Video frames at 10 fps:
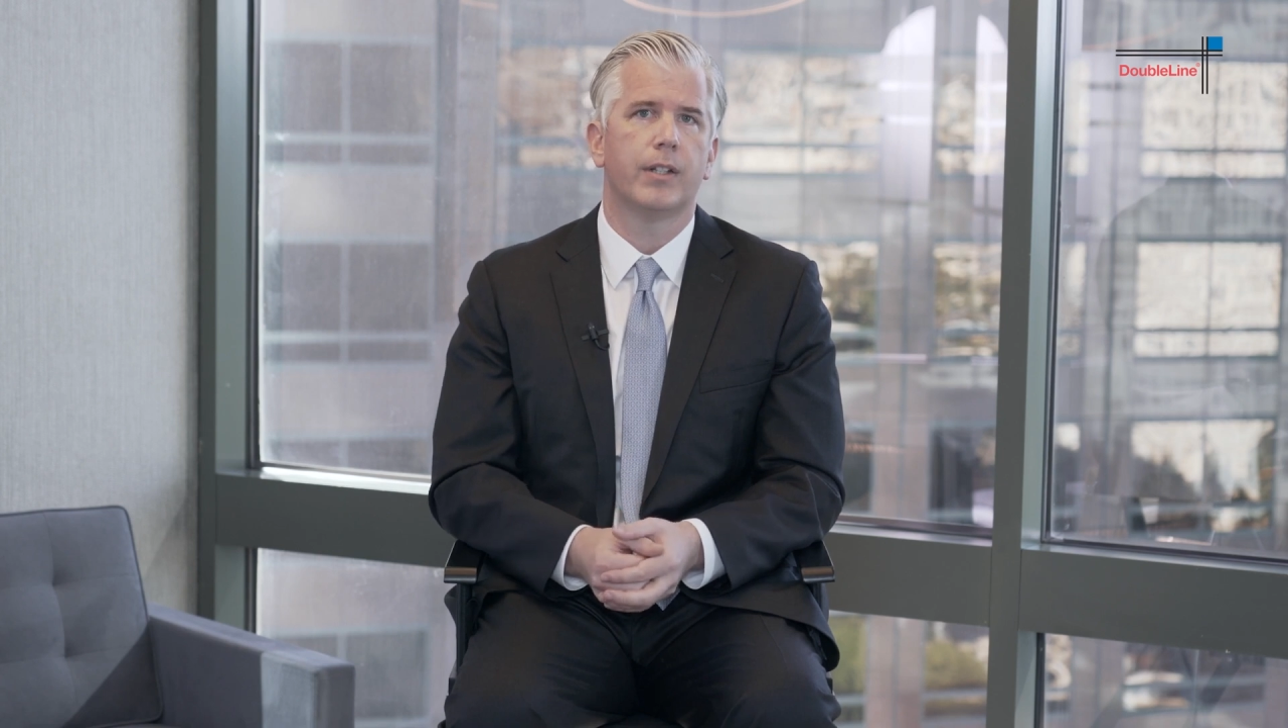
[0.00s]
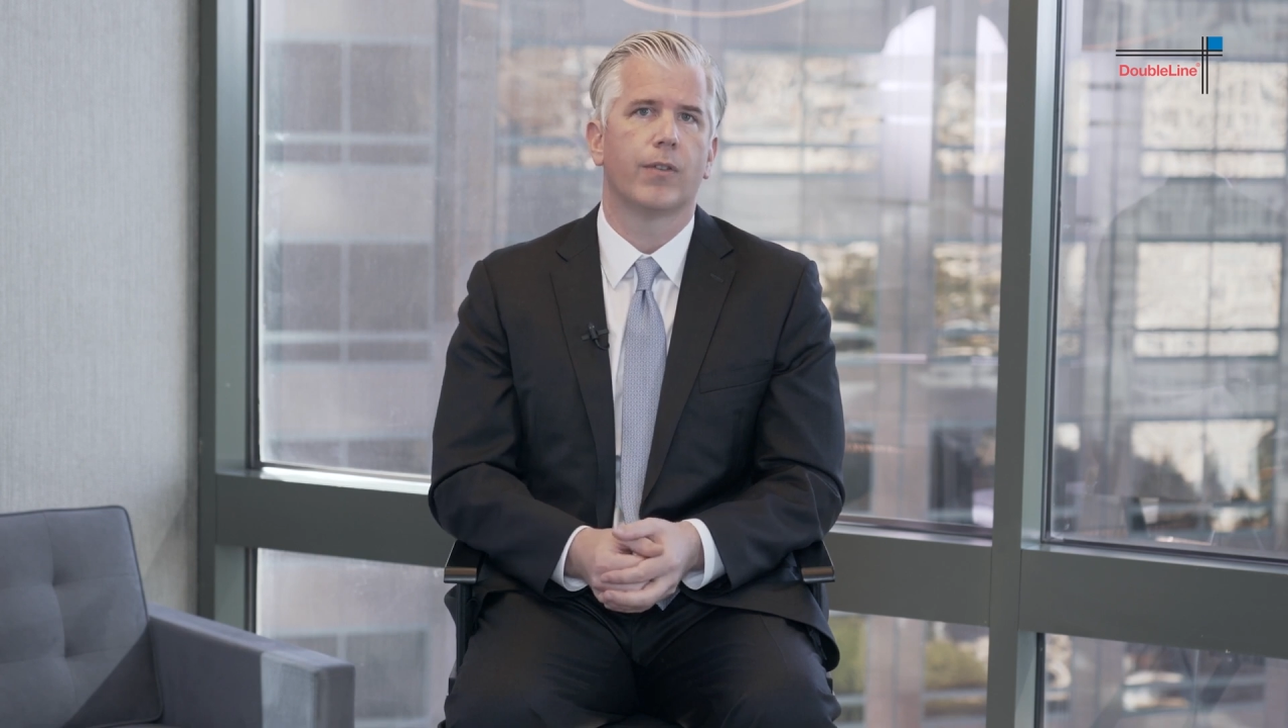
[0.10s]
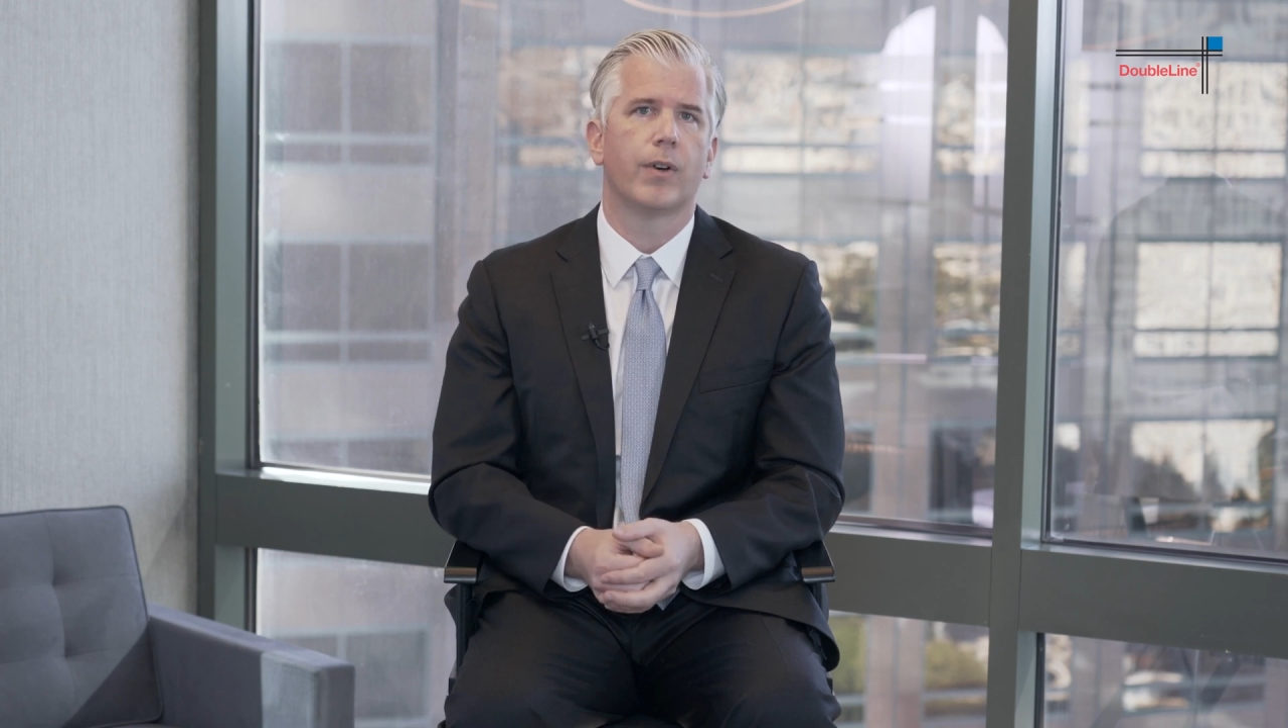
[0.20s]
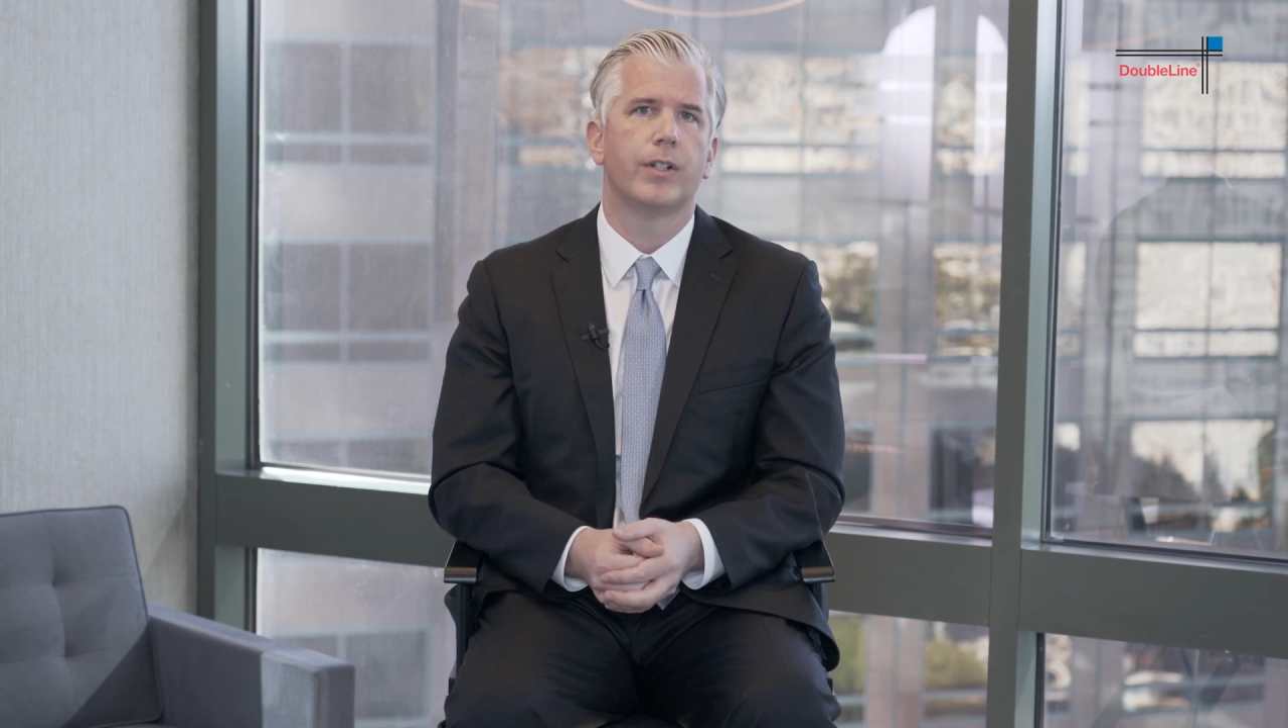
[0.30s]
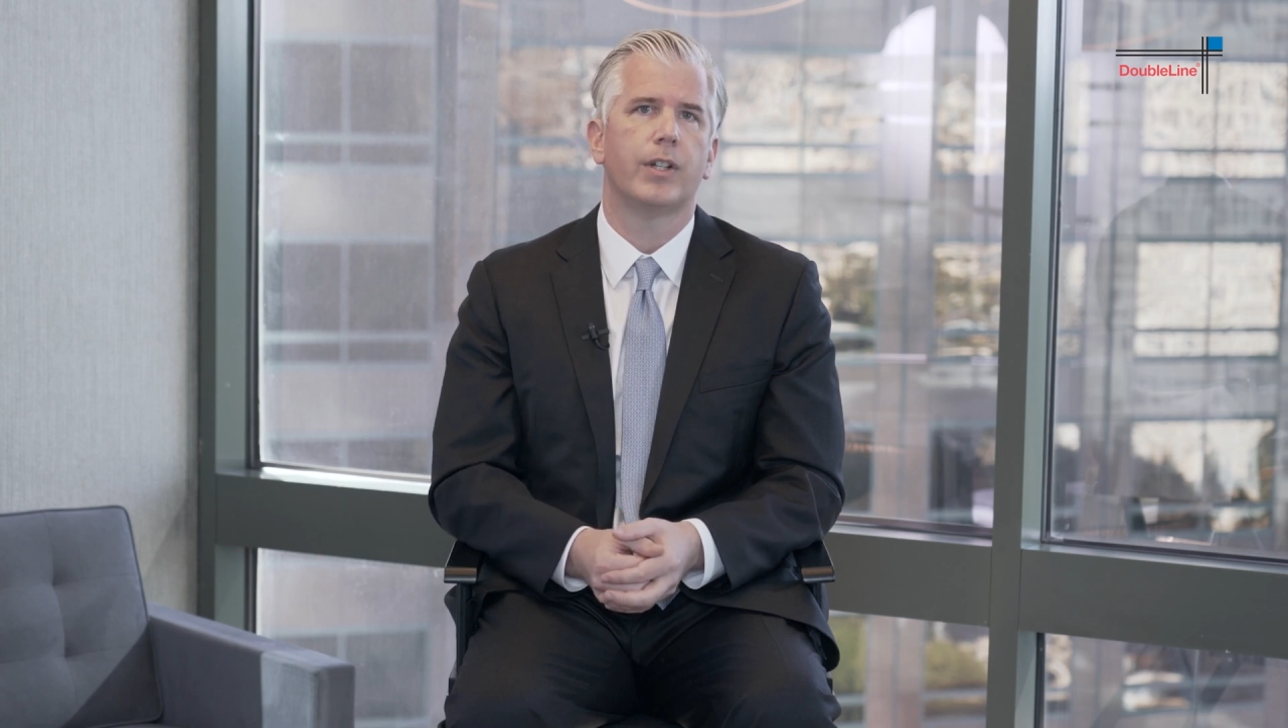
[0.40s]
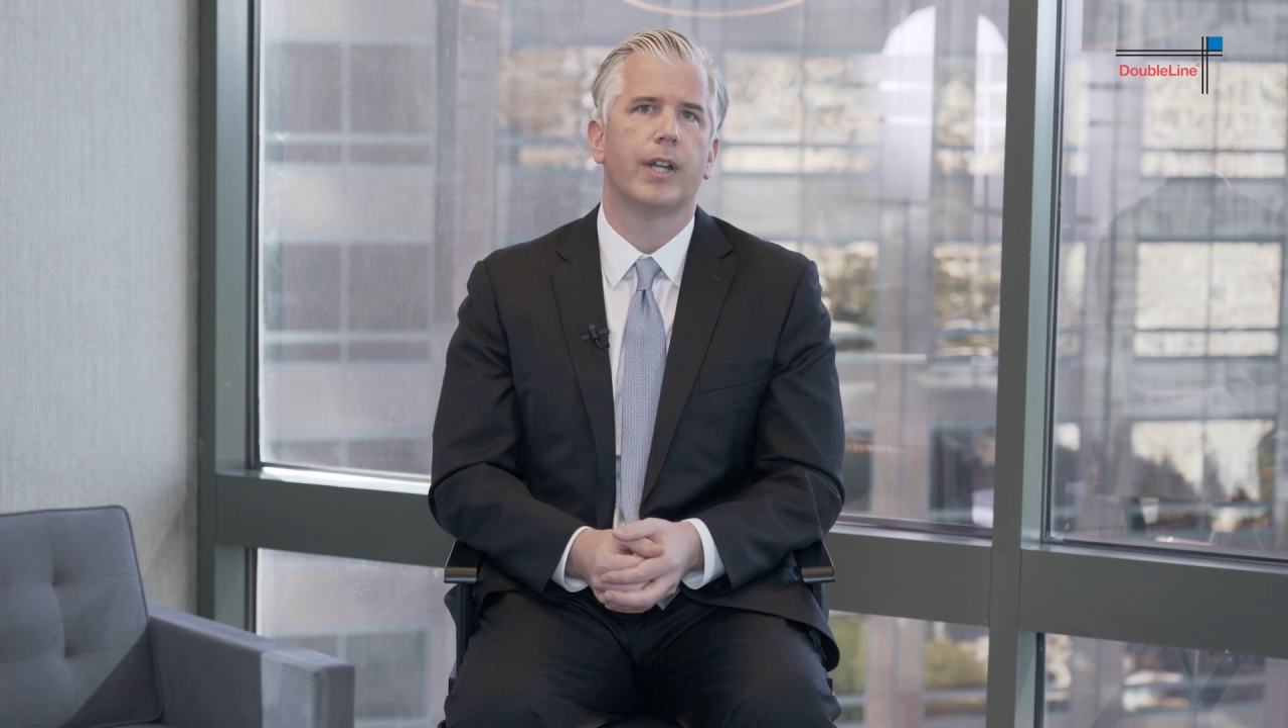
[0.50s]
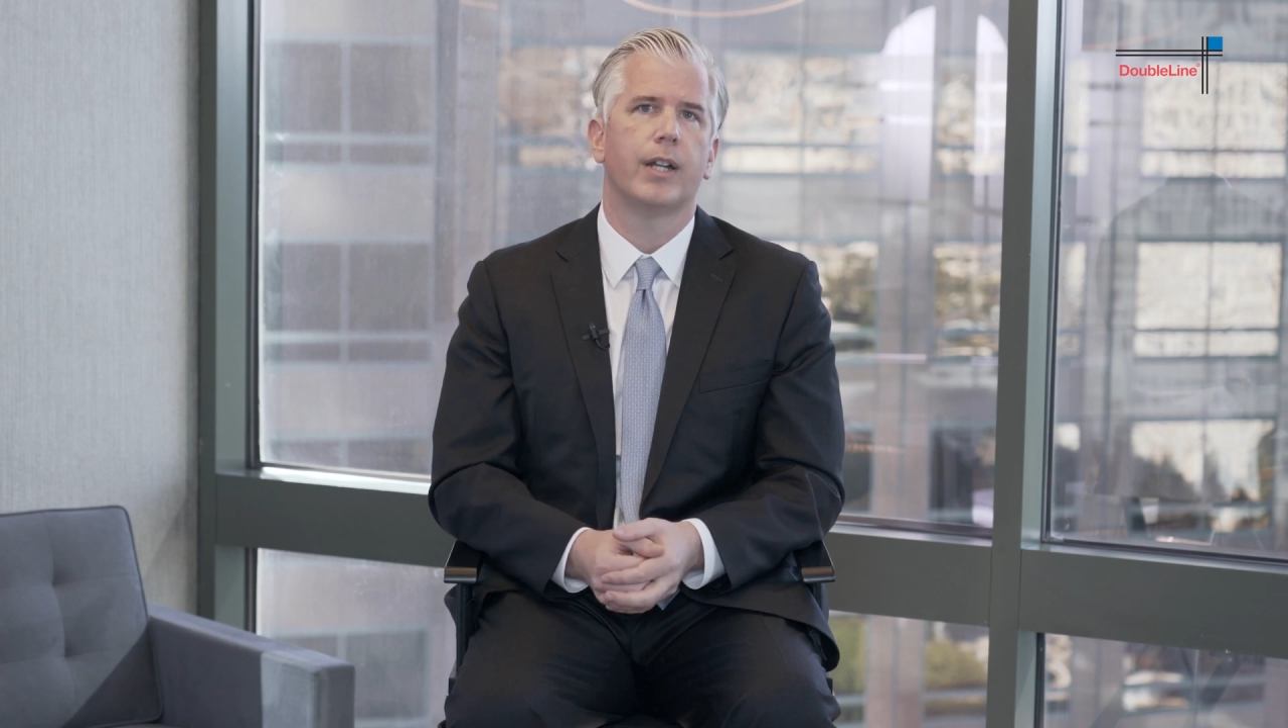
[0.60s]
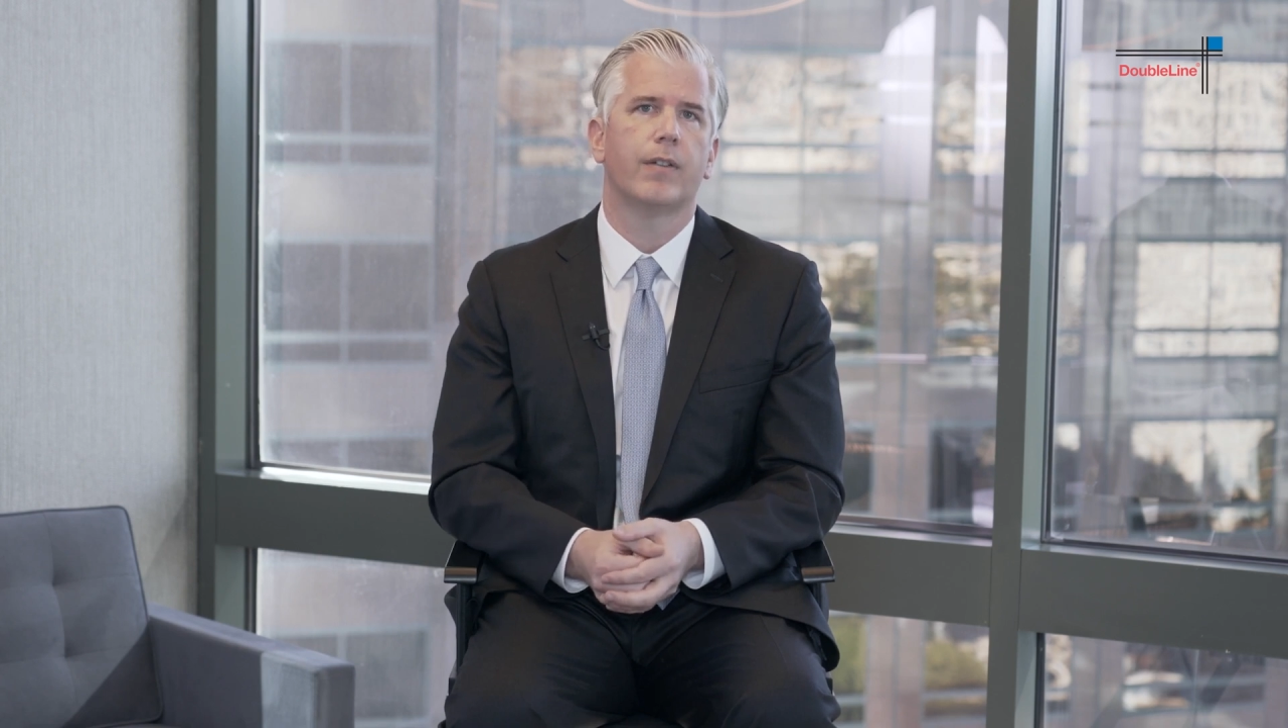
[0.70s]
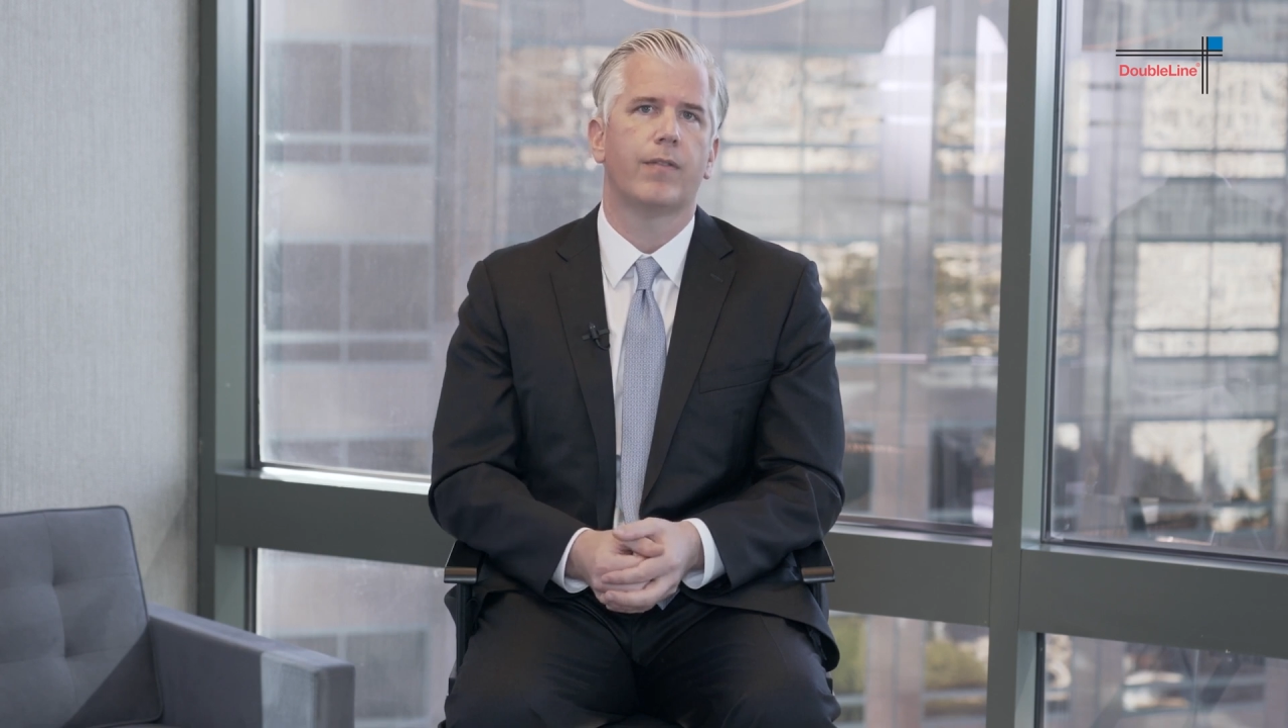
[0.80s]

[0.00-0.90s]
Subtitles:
differentiating